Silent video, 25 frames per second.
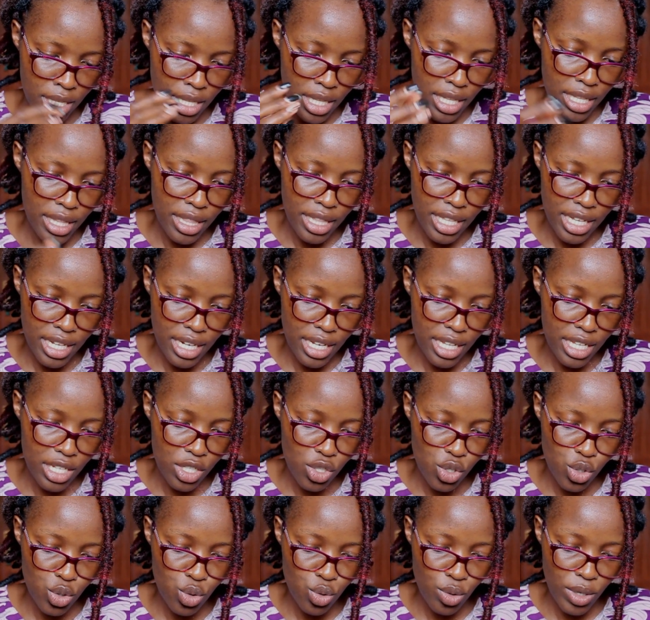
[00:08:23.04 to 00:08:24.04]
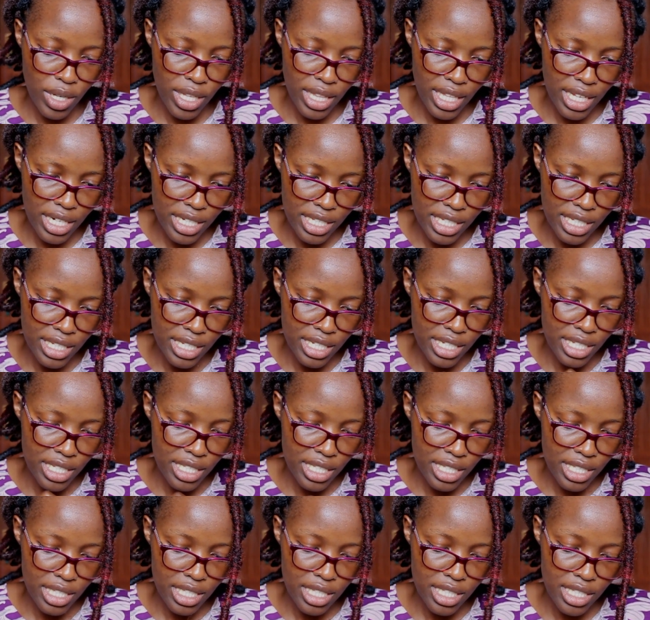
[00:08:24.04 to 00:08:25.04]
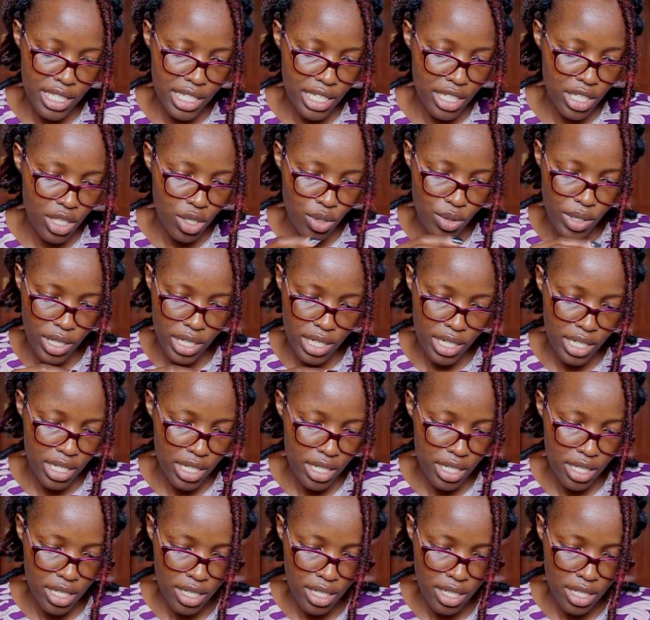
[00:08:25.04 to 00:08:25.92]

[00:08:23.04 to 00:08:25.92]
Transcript: and then ensure that it is secured.